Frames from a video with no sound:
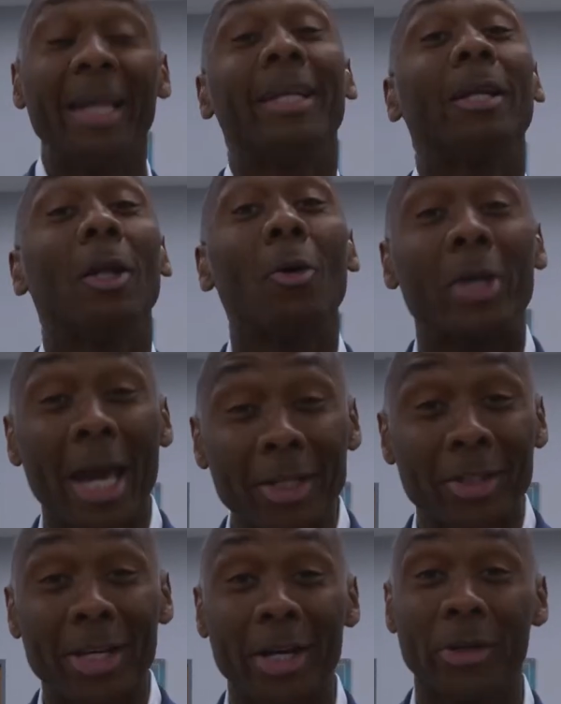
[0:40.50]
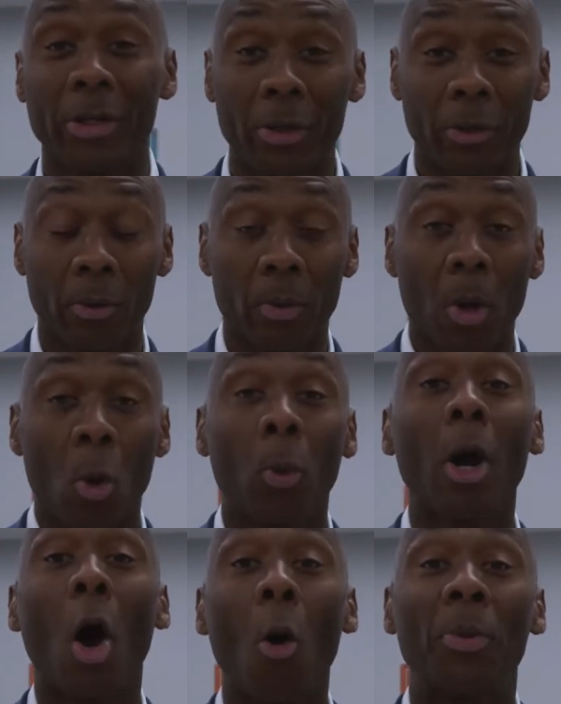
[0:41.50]
in a location near you,
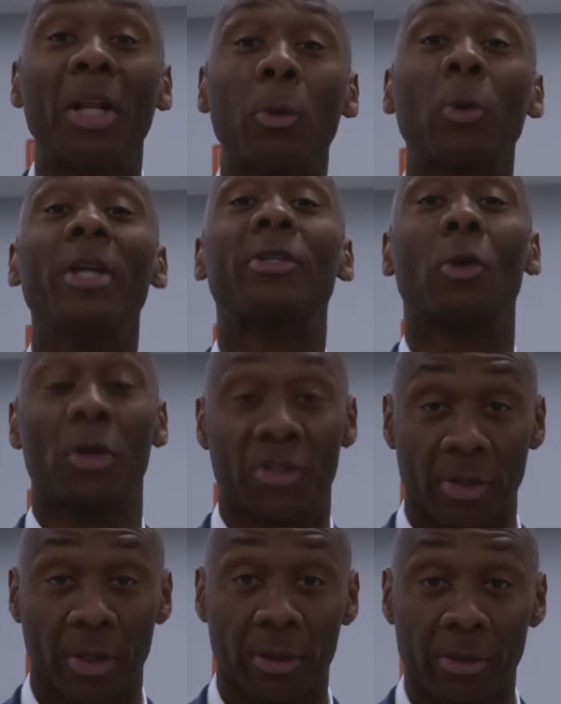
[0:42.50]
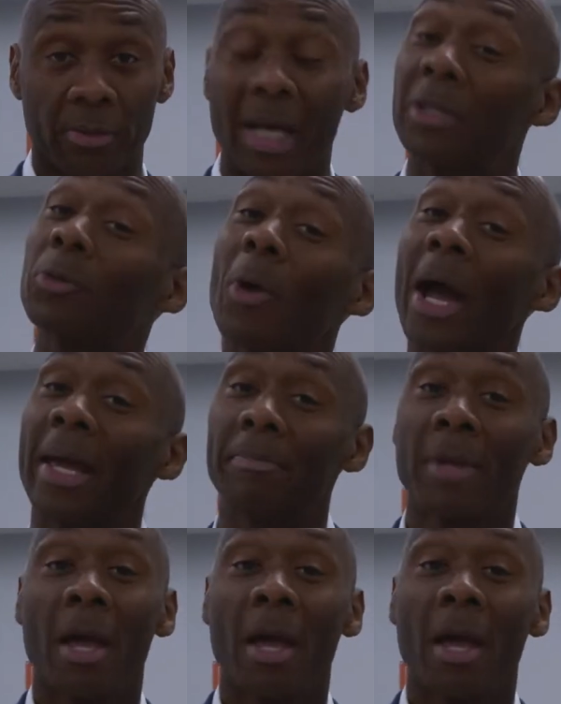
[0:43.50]
we're opening resource centers. That's right.